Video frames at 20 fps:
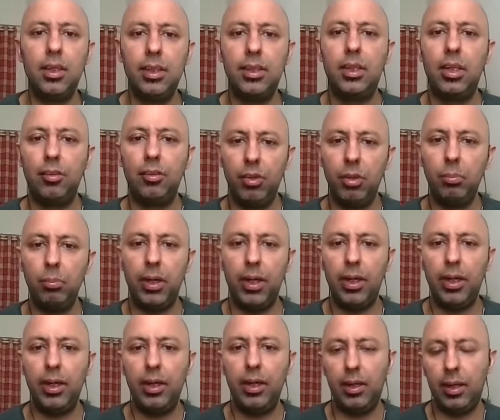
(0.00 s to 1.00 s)
driven
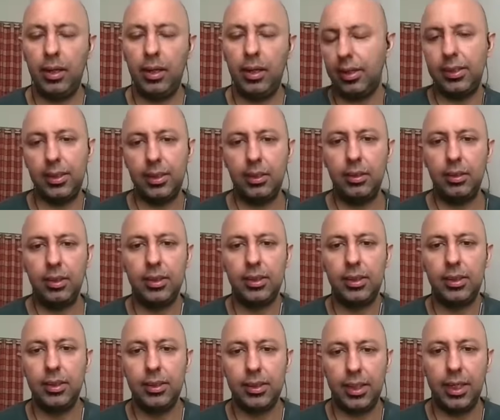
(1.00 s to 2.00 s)
by, like I said, it's
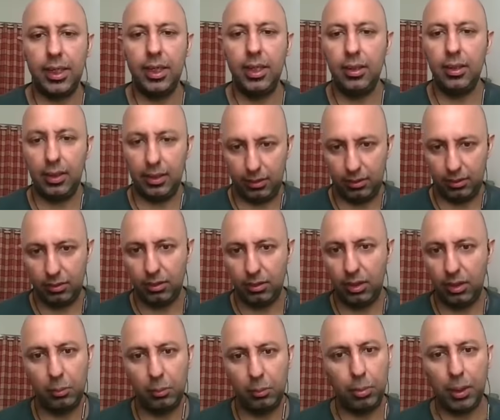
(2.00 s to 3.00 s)
the scale that
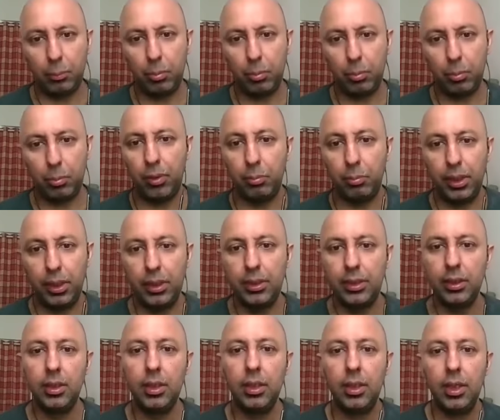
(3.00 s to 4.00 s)
impact property
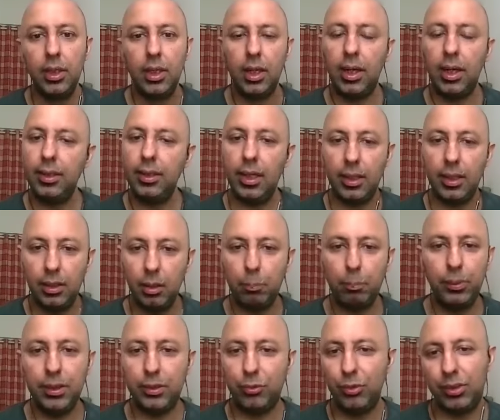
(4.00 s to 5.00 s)
brings. And the other
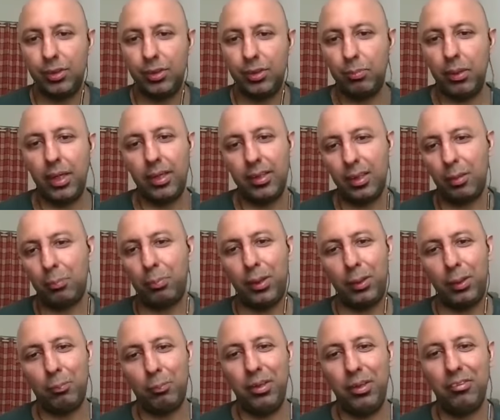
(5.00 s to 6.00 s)
piece, which is my other
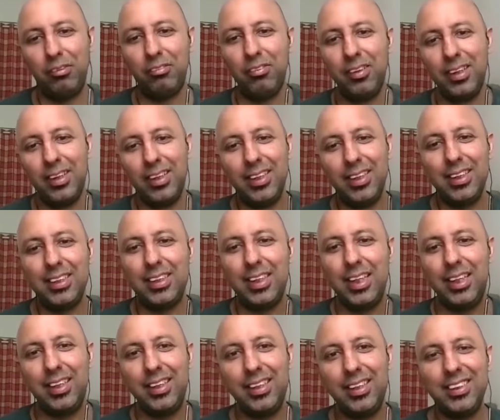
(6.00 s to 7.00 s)
pet peeve, is
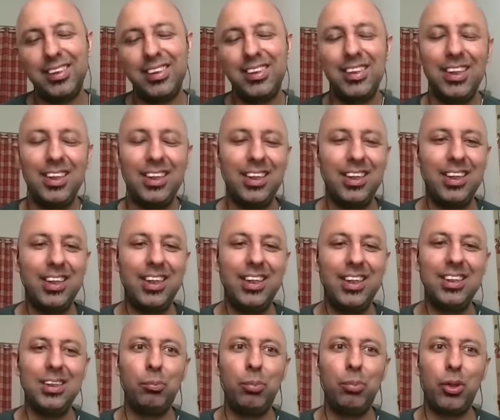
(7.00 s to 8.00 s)
that it
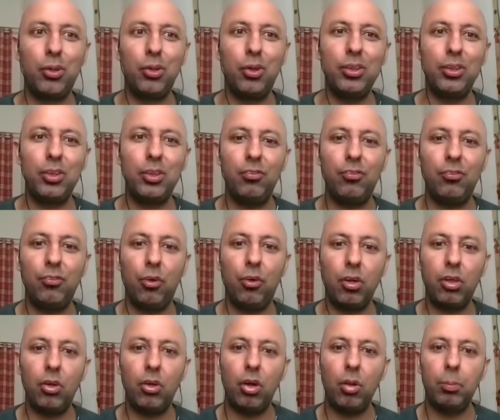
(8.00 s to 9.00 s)
is because of
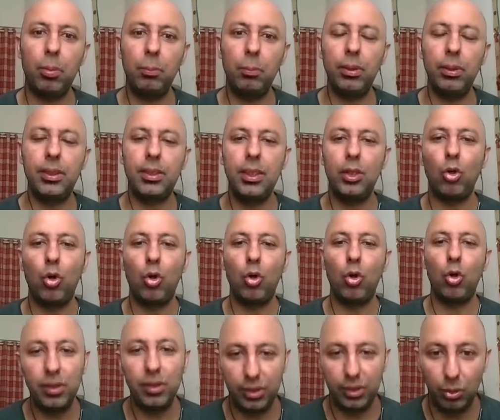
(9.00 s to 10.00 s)
what a lot of people see
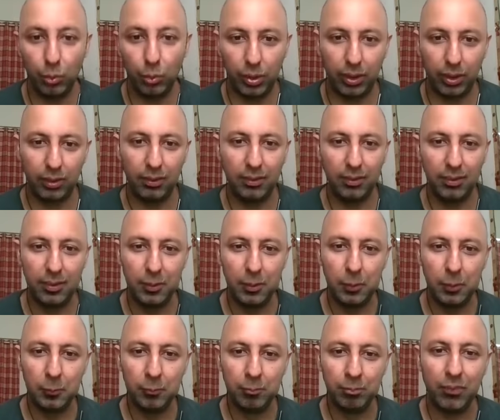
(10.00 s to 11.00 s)
competition doing.
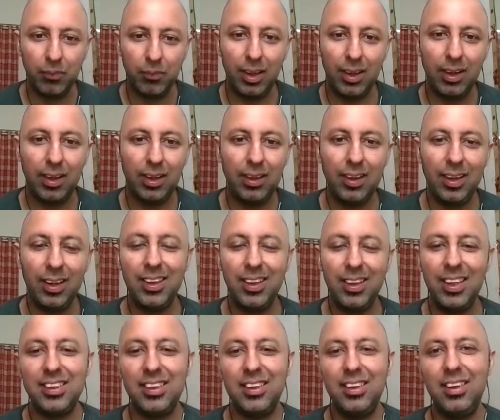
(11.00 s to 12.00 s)
And
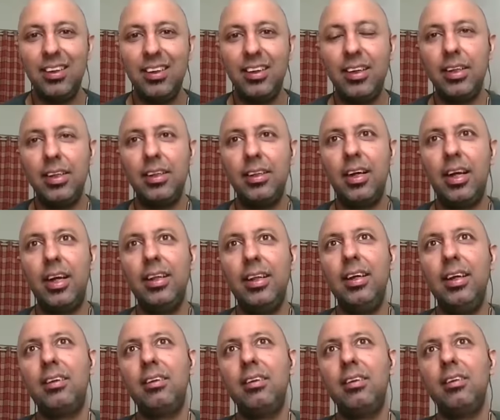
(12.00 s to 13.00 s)
that's I
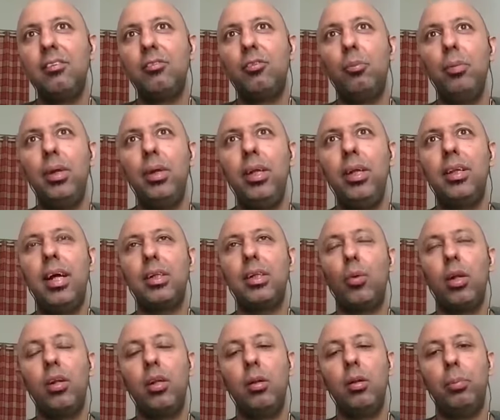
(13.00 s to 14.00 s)
think for me, that's
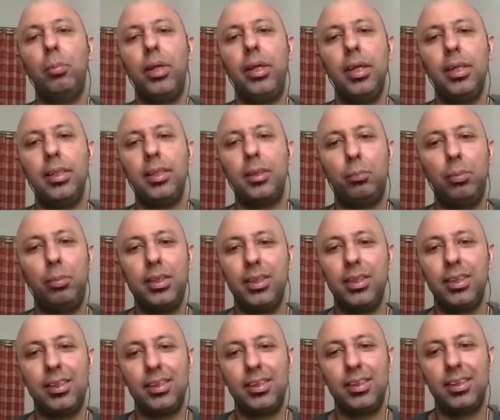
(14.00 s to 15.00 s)
one of the biggest pieces.